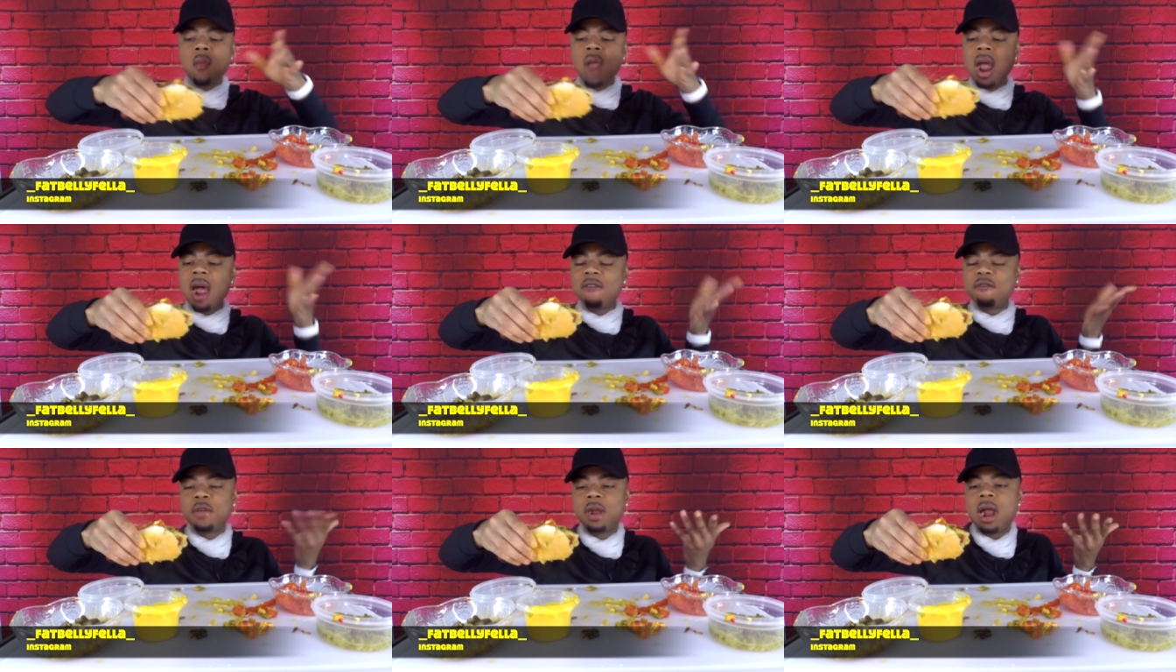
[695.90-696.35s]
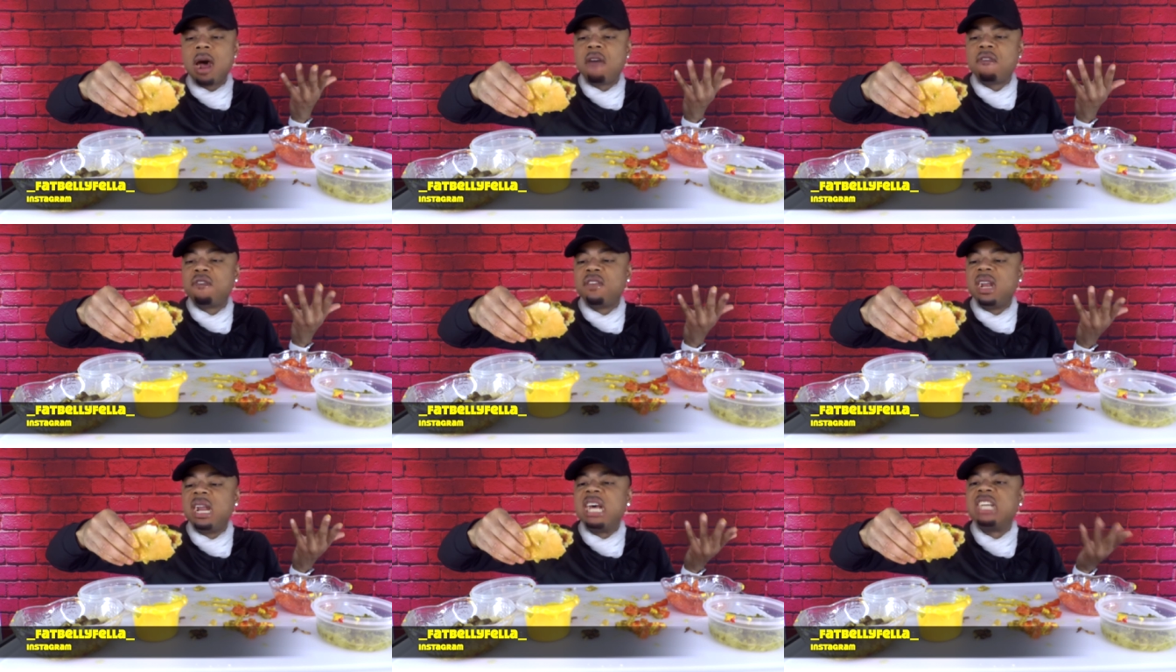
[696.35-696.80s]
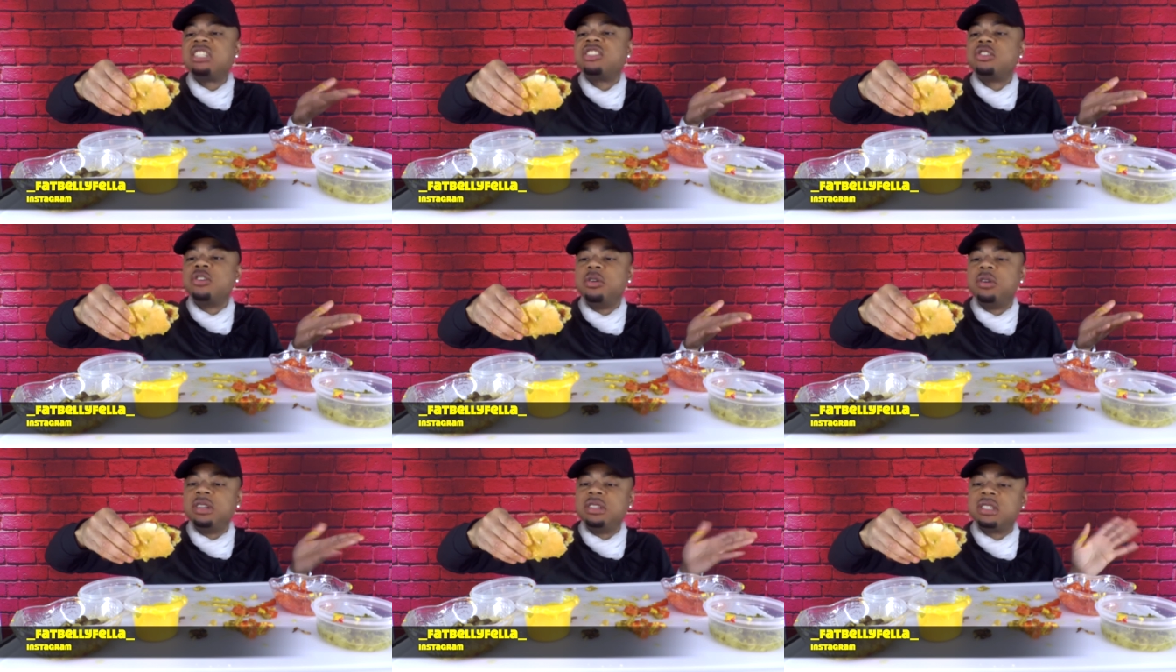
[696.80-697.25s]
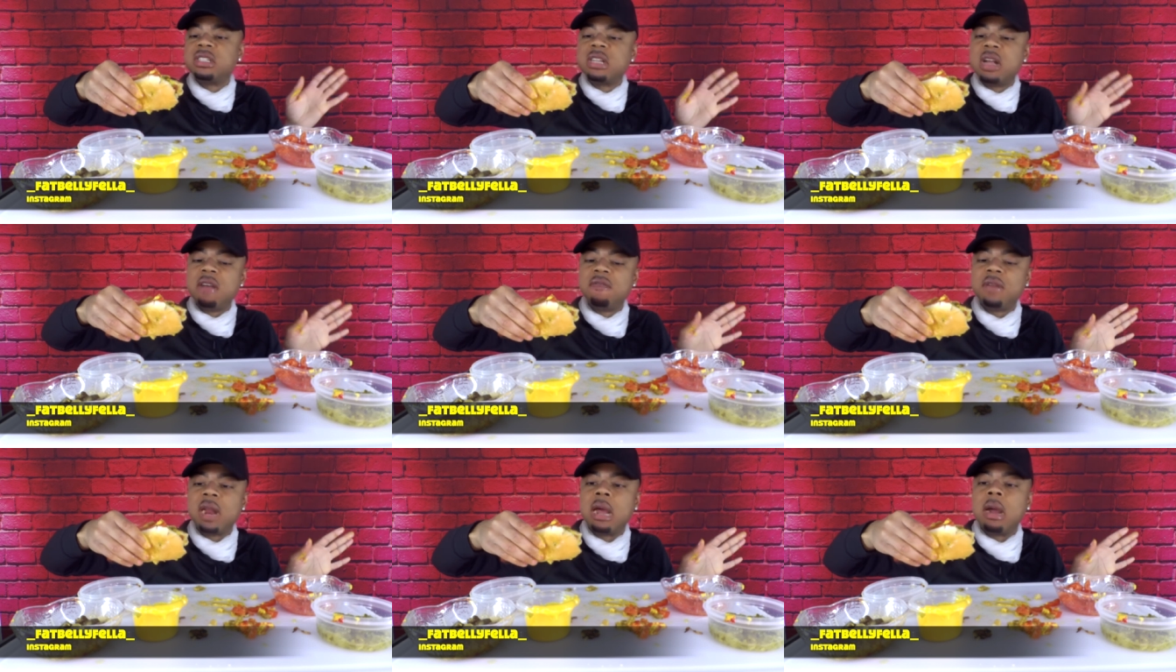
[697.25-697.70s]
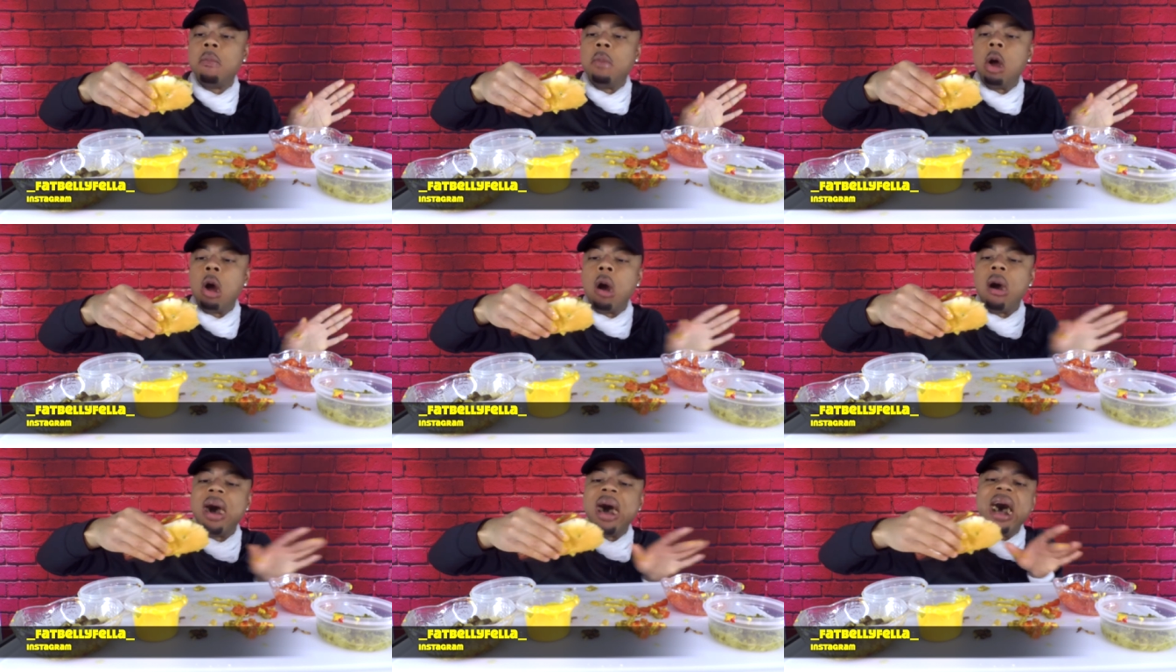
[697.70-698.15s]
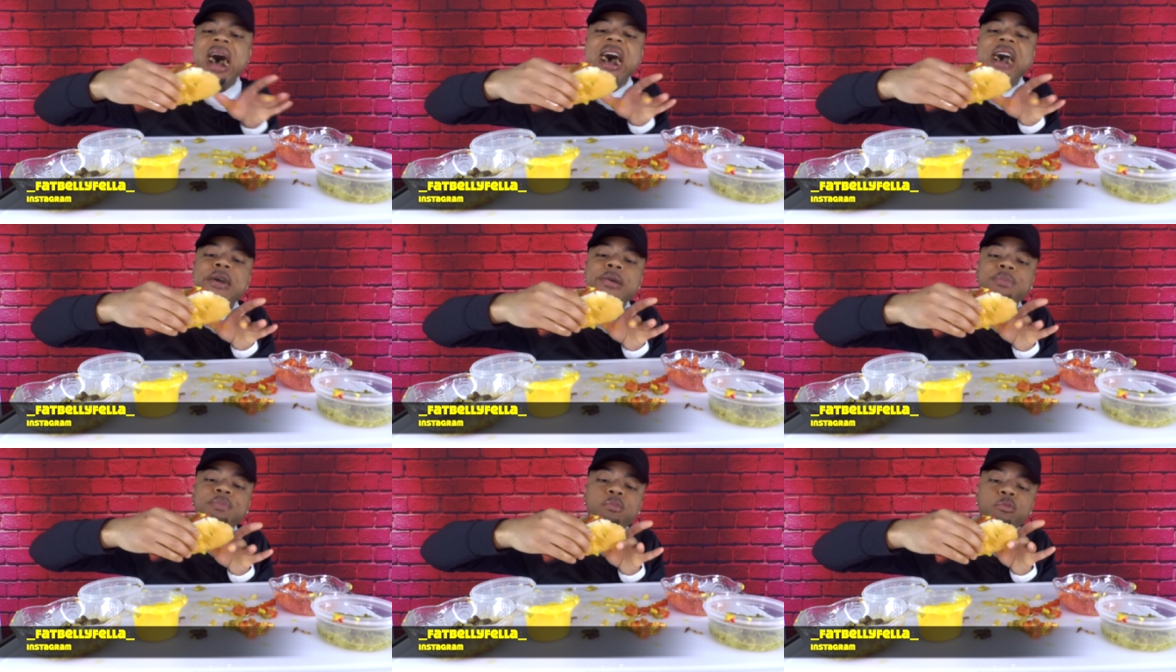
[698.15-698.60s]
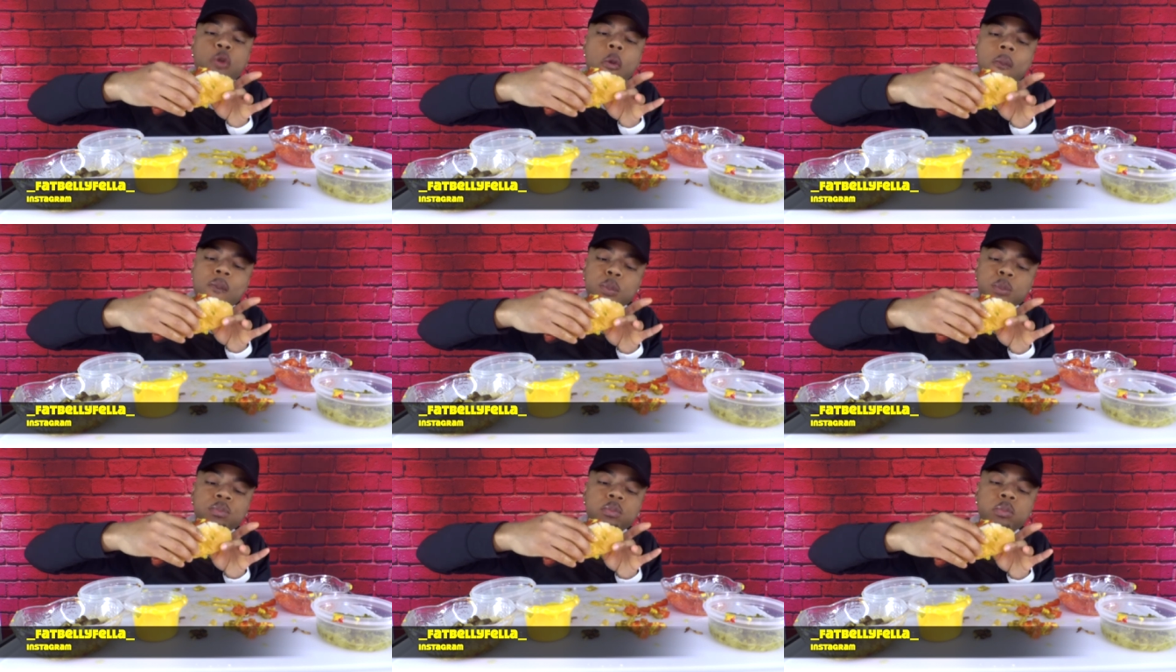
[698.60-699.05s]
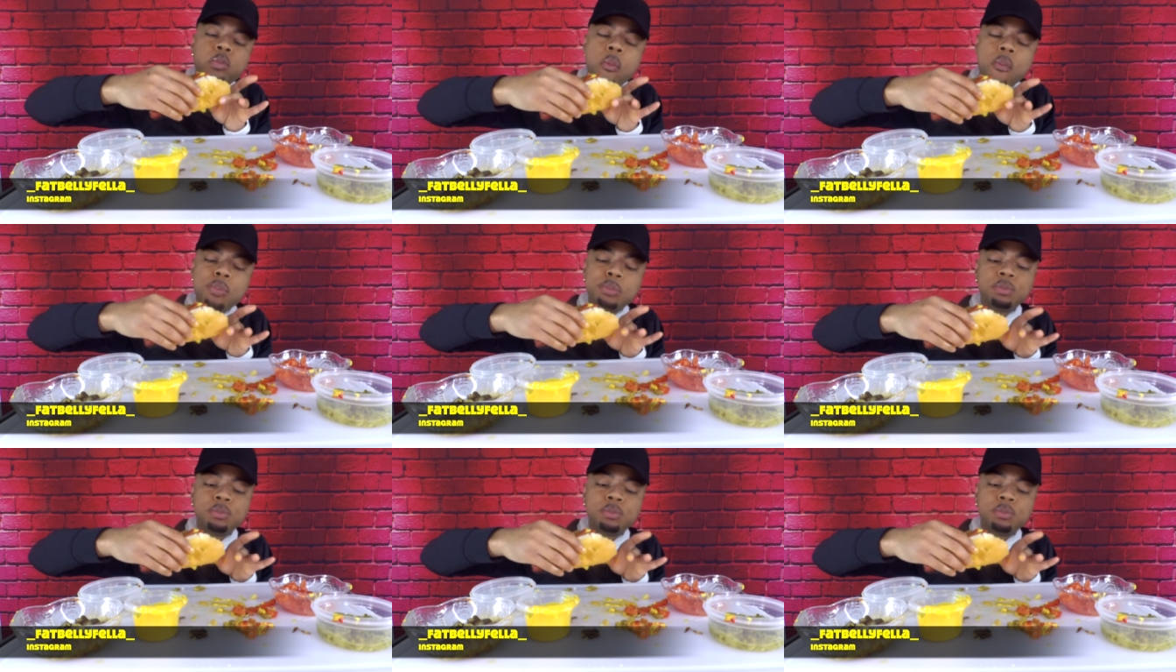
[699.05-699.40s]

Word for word: I feel all flustered and stuff, like I'm all hot. Mm.